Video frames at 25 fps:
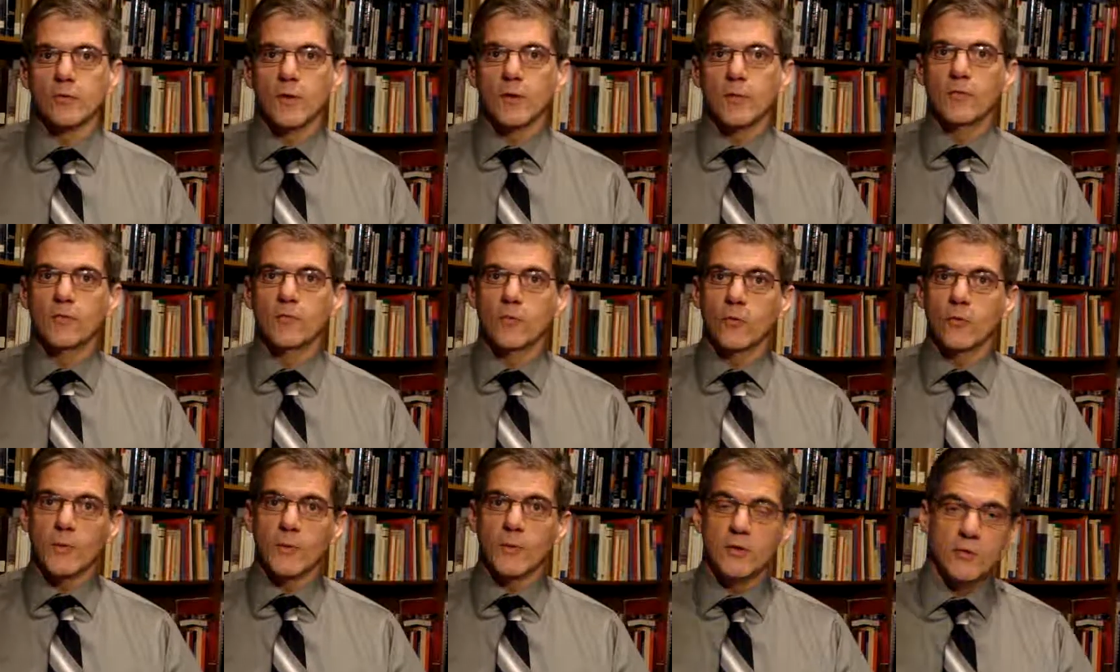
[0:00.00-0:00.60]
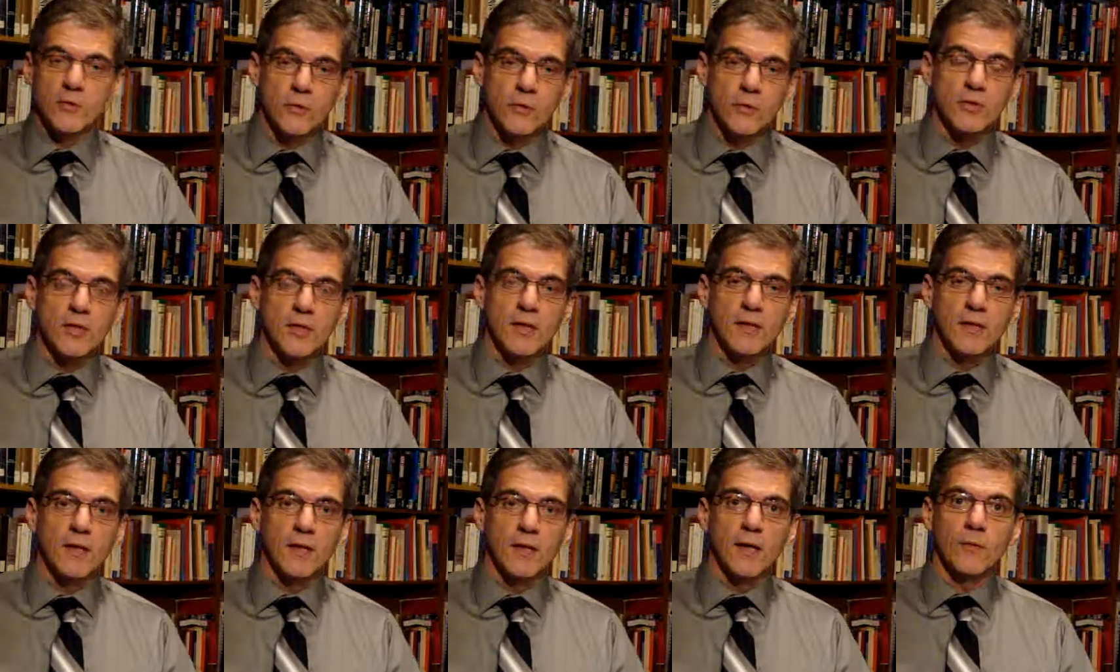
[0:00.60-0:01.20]
Right before we'd do a
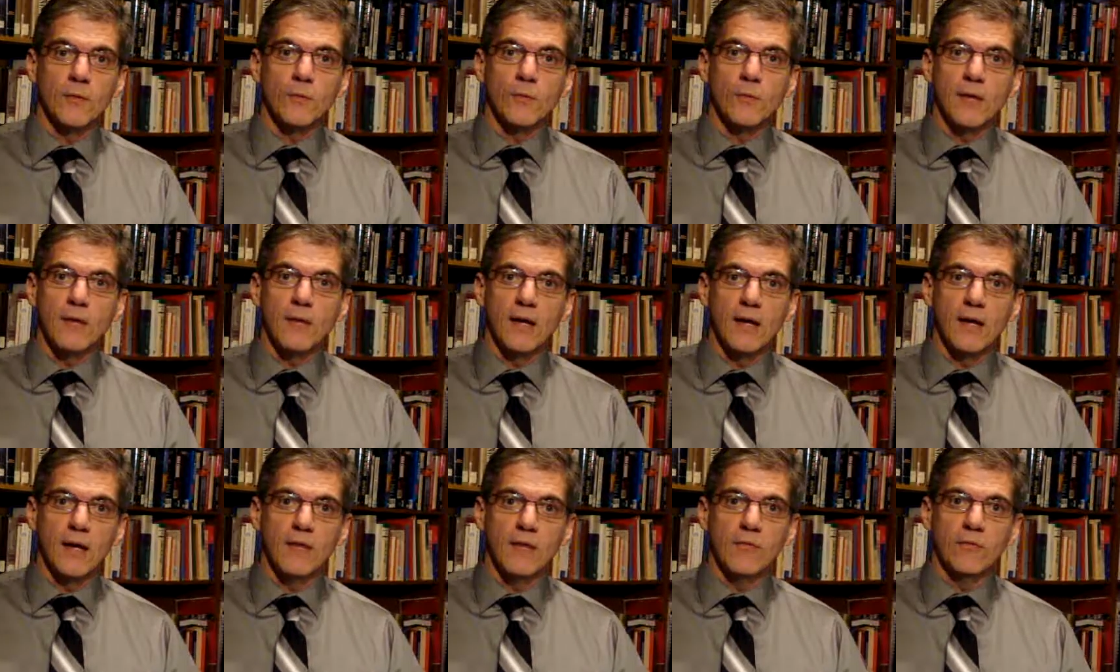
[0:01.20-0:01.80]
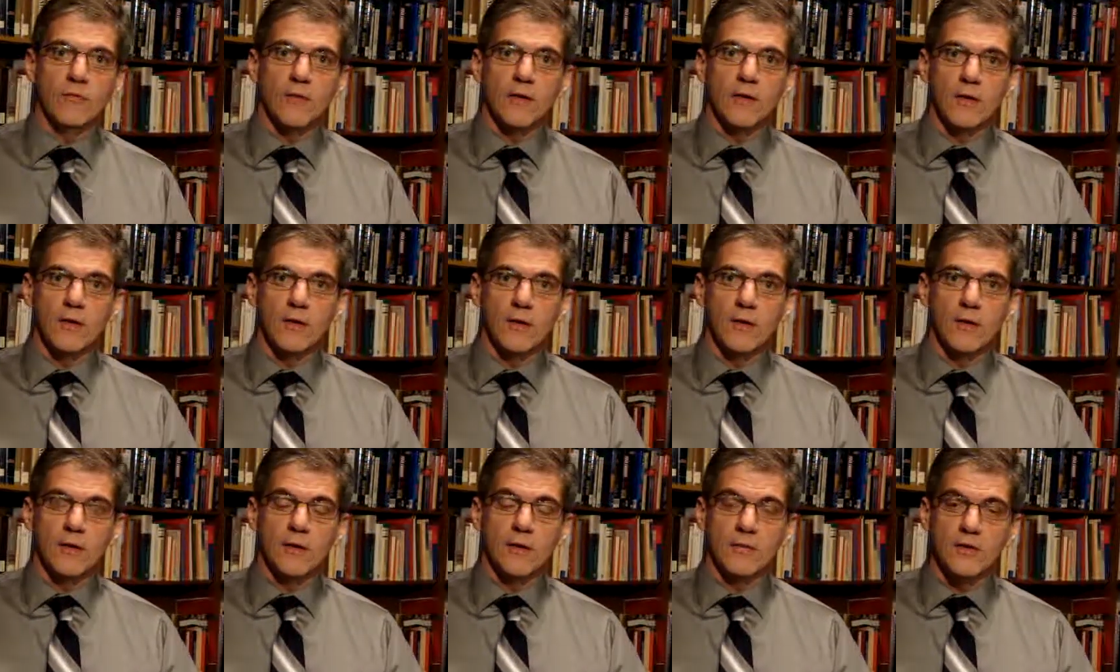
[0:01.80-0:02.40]
shutdown, we'd have a
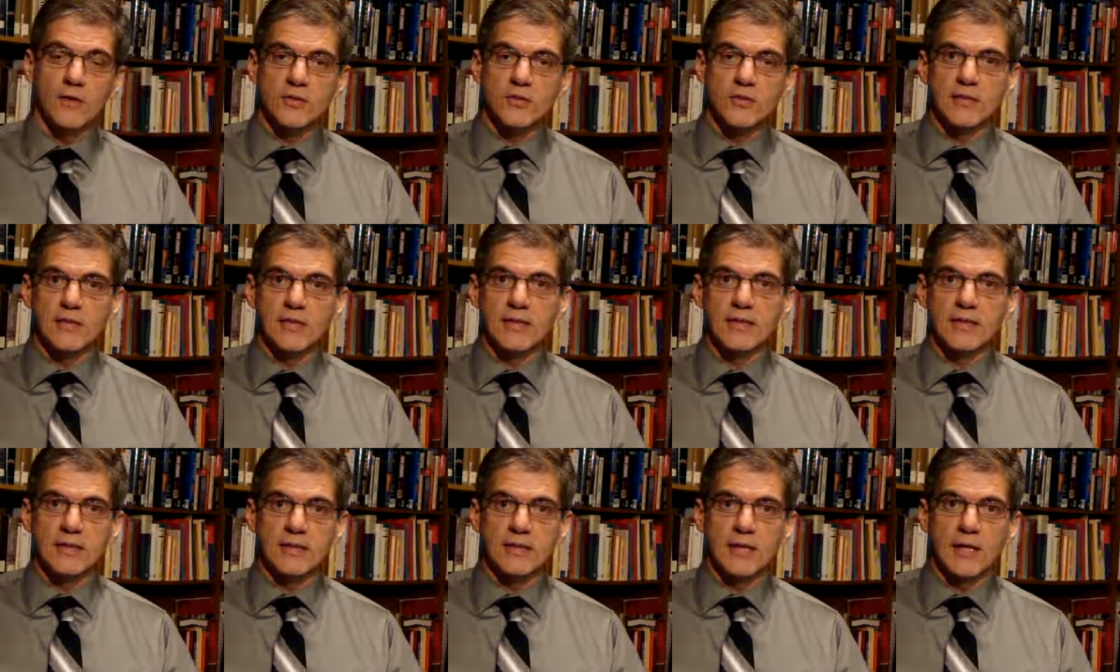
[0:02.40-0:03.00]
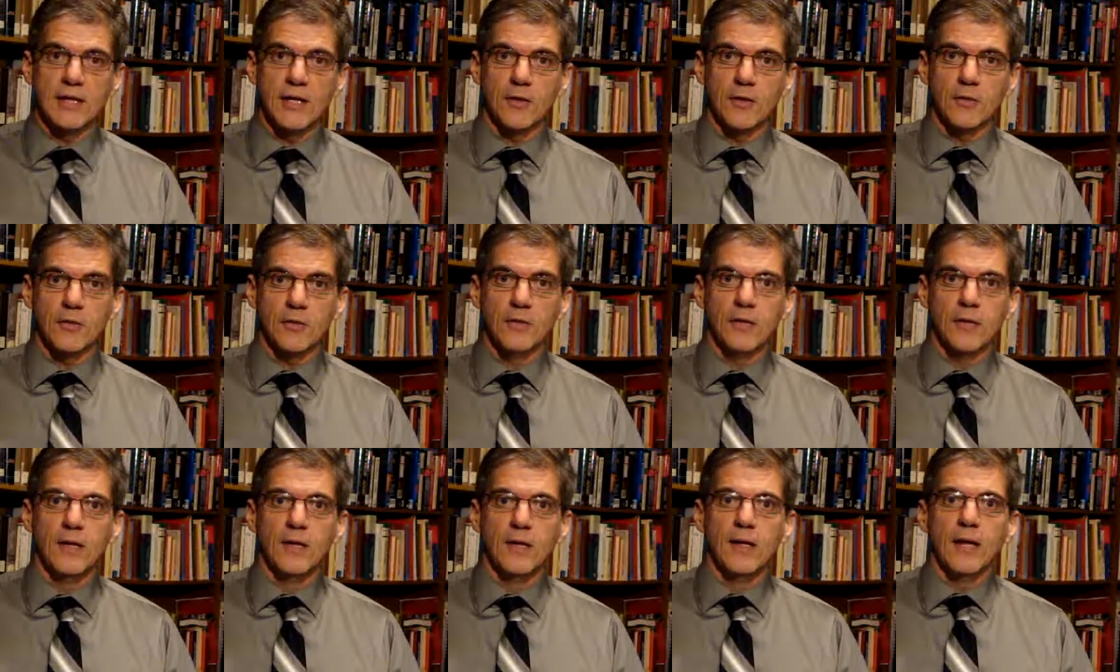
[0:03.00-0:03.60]
lot of us to get together
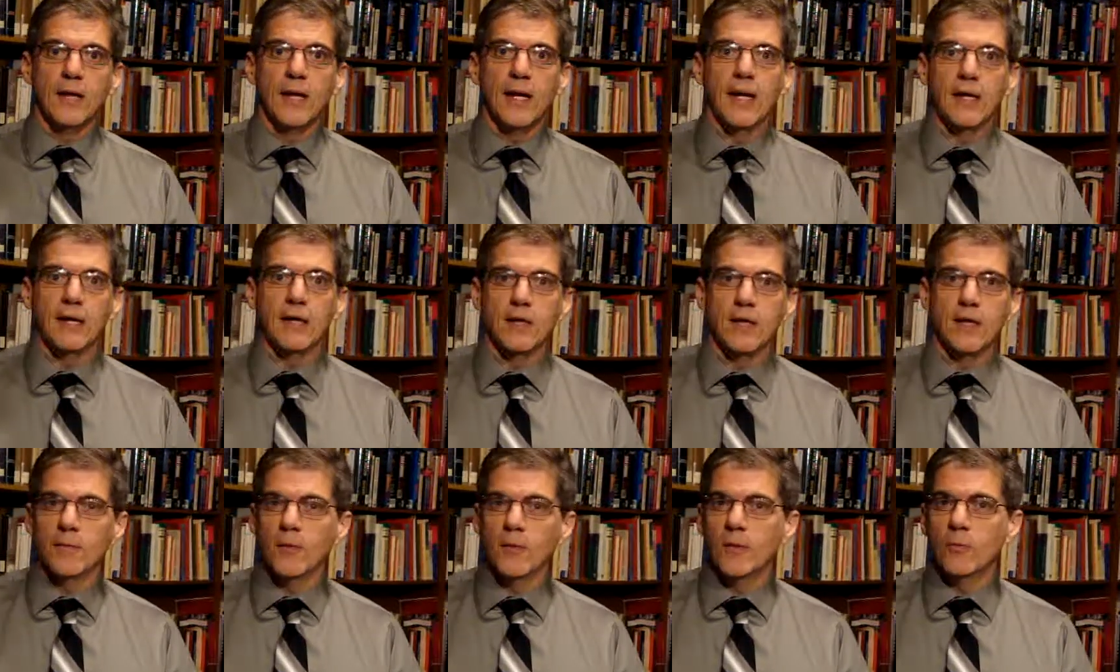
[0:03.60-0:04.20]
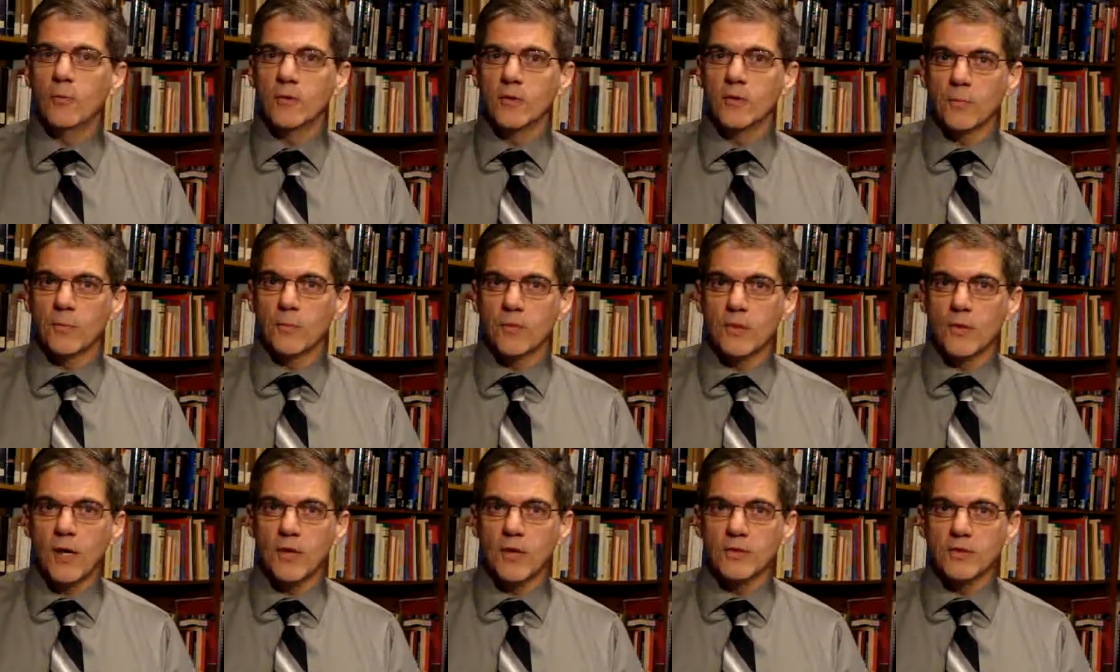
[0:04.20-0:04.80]
and come up with a
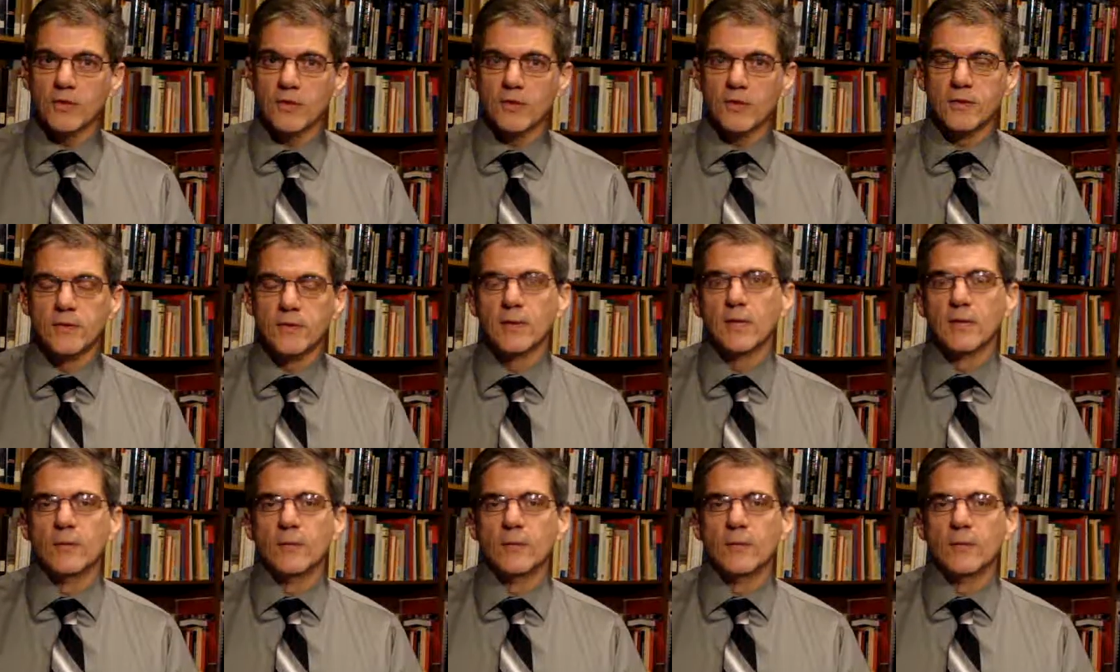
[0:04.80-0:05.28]
project.